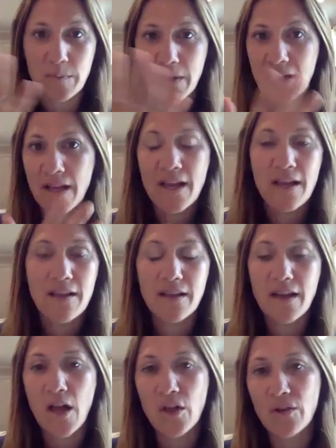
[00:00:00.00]
be the
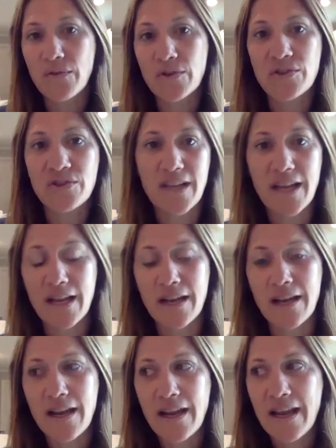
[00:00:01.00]
color of your skin.